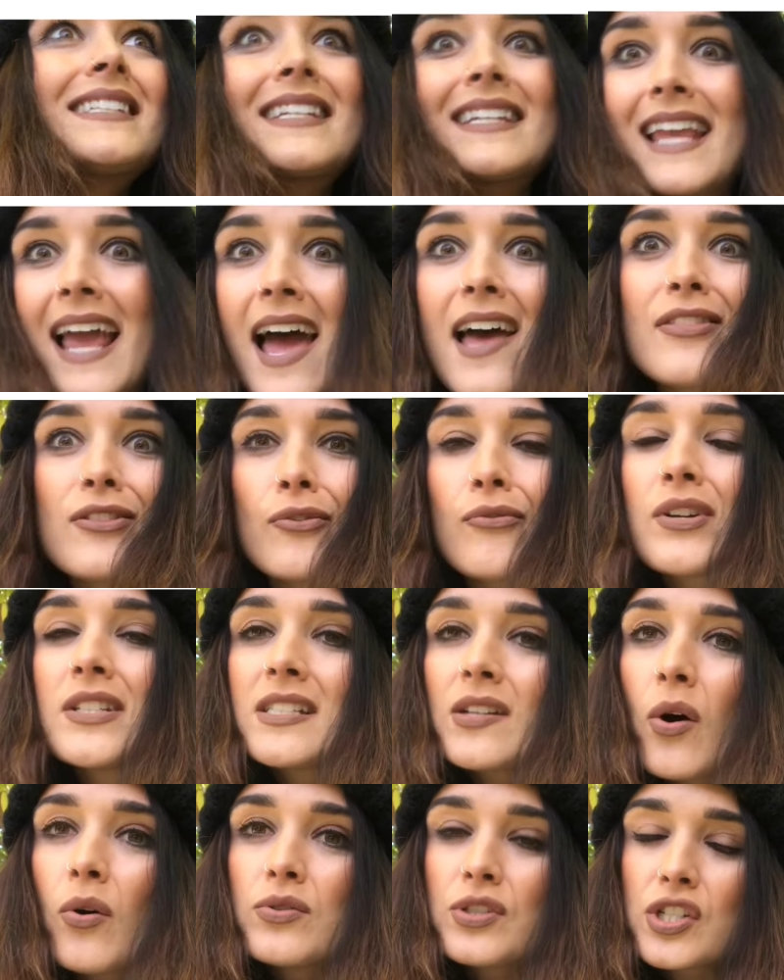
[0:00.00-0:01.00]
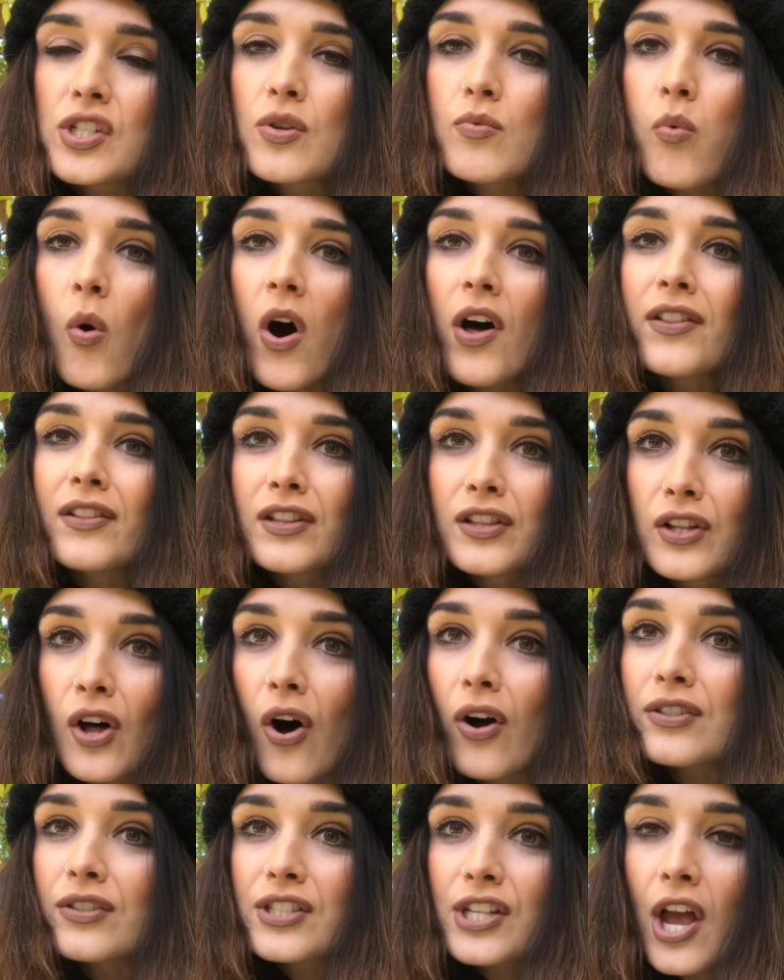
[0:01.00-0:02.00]
get the results you want
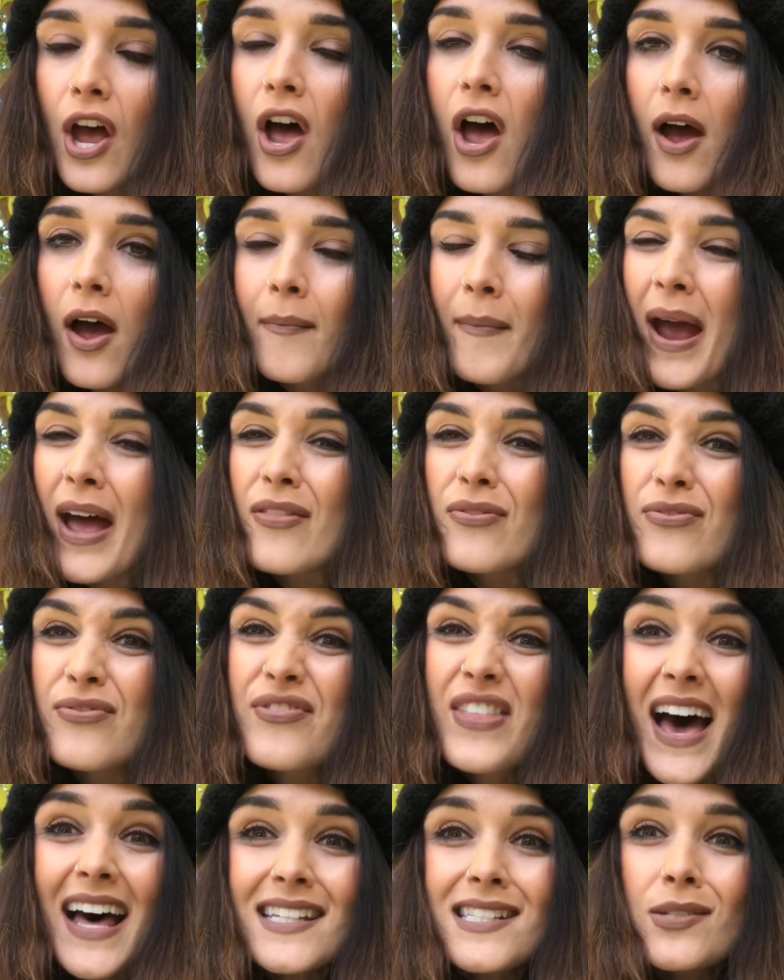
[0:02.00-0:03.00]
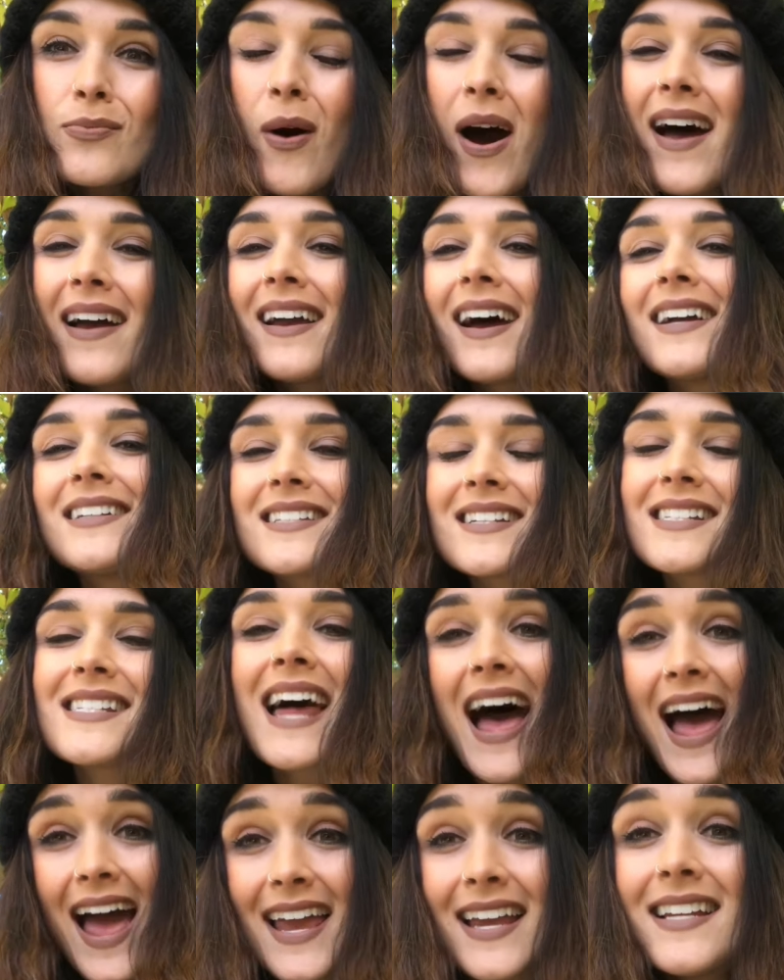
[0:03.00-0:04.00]
long term. And that's why I just
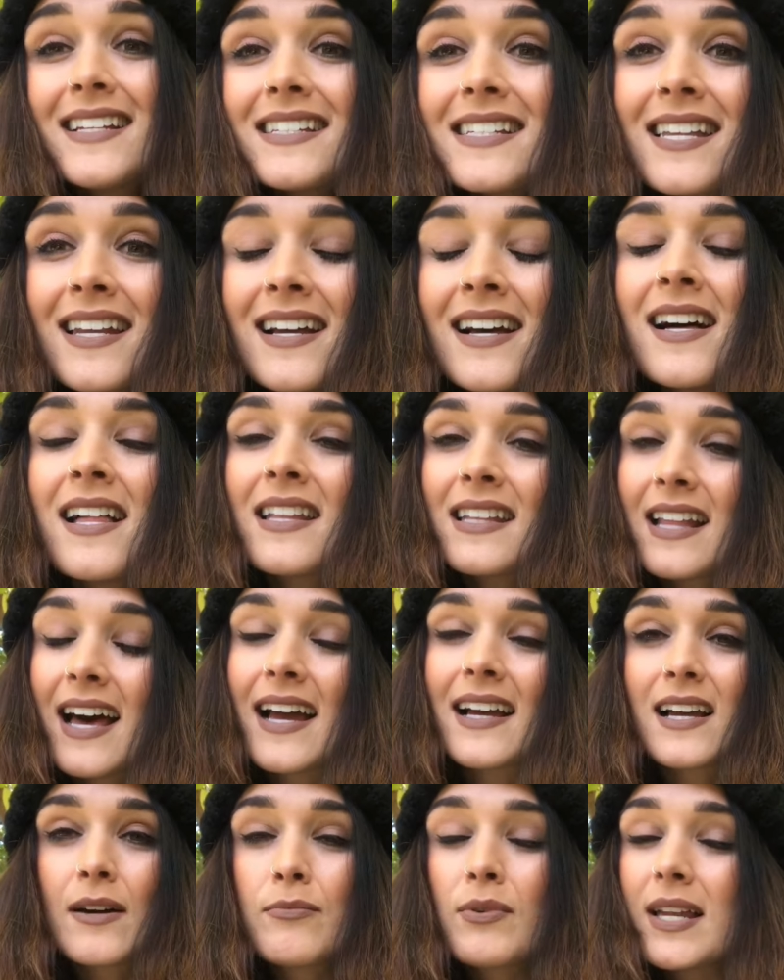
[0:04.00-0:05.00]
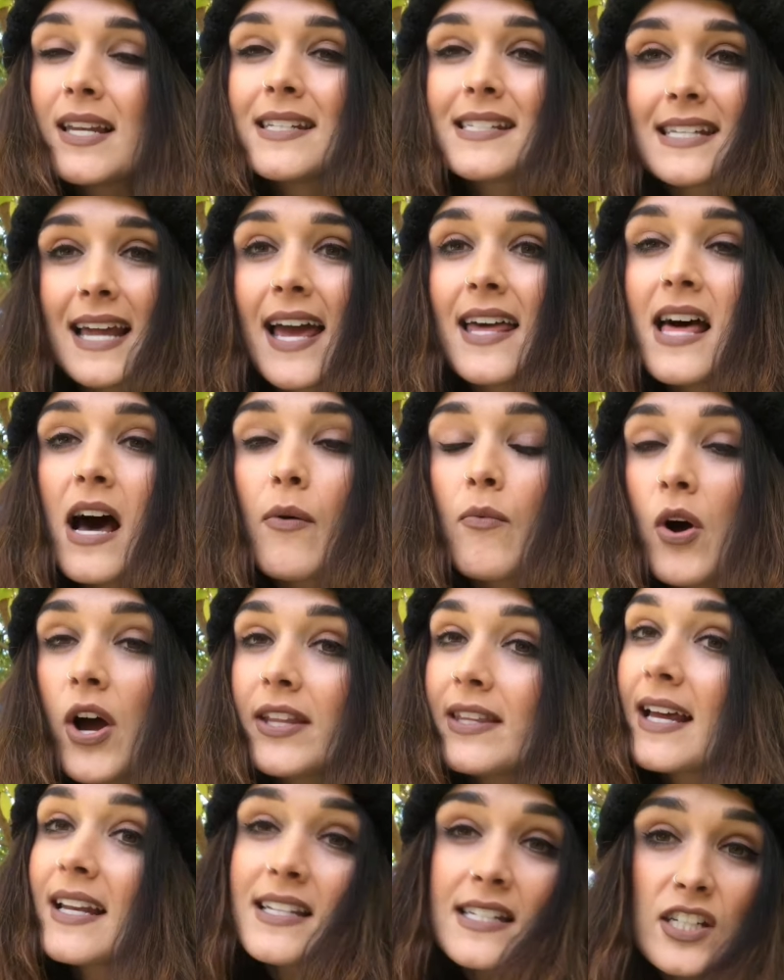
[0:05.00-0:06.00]
hate, like, I'm gonna say that
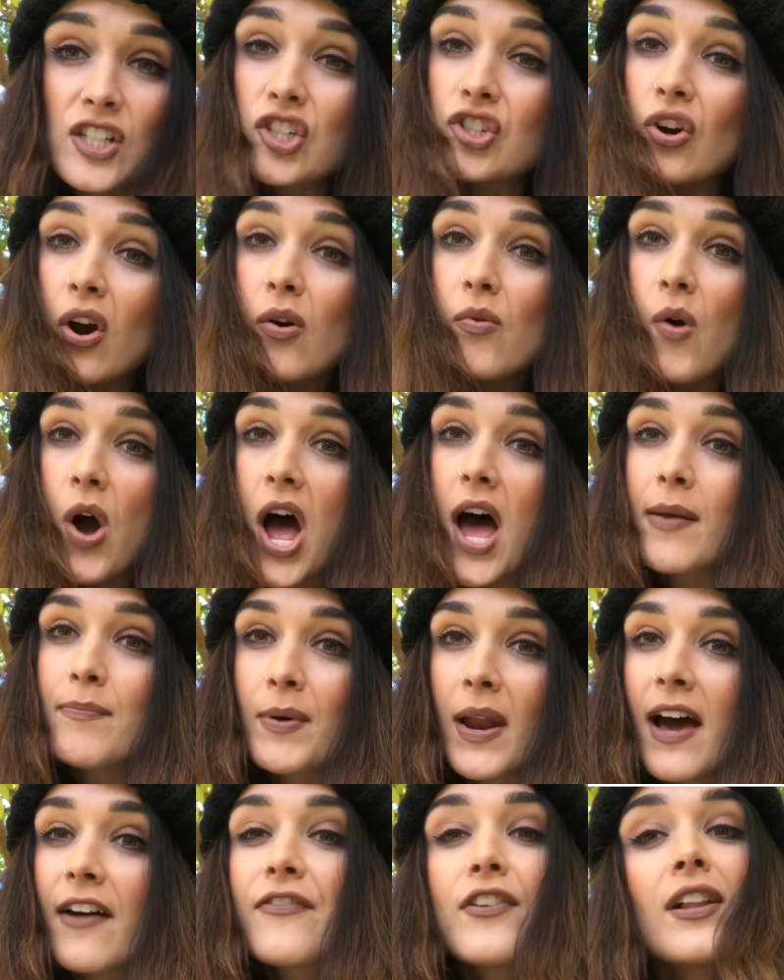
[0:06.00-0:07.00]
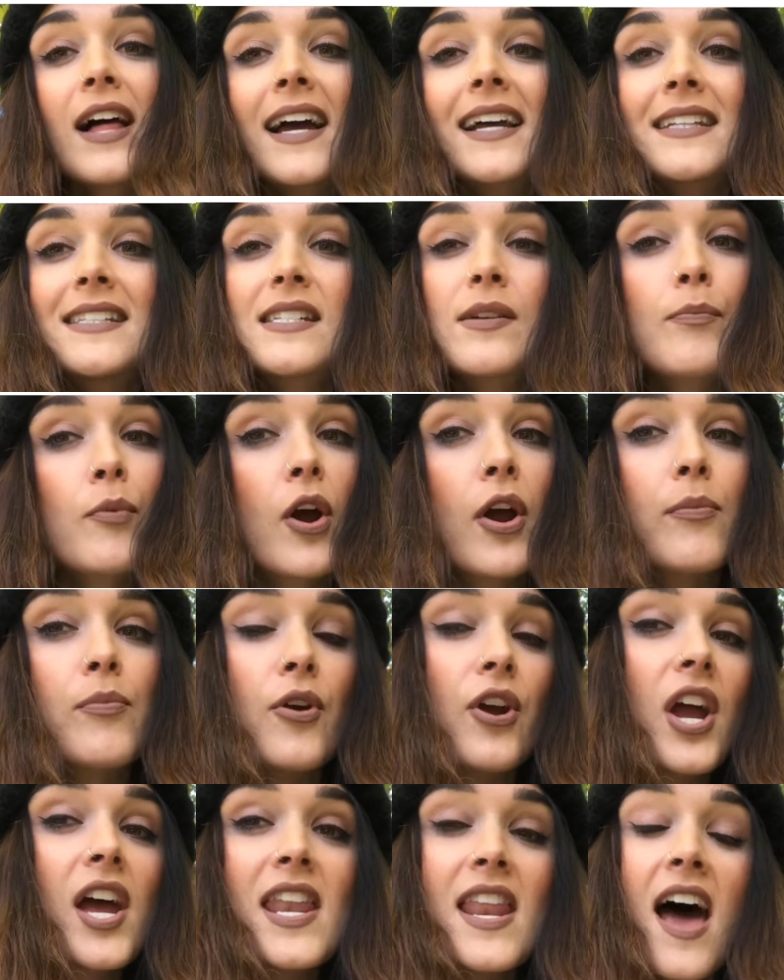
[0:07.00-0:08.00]
word. That is a strong word, but I feel like it's
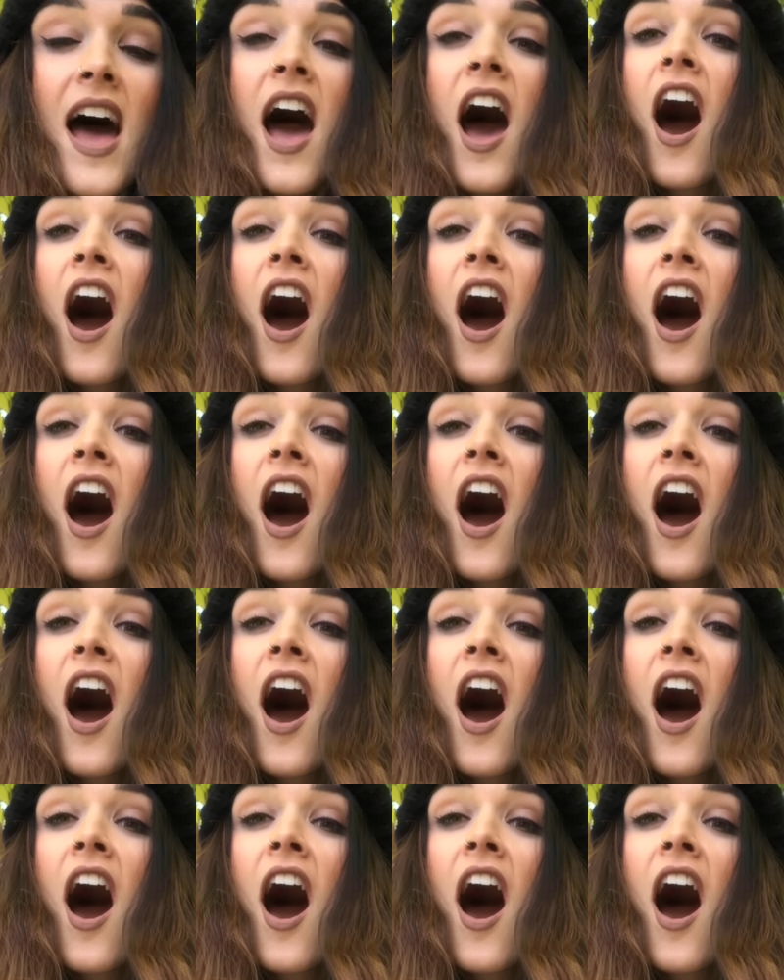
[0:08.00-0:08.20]
appropriate.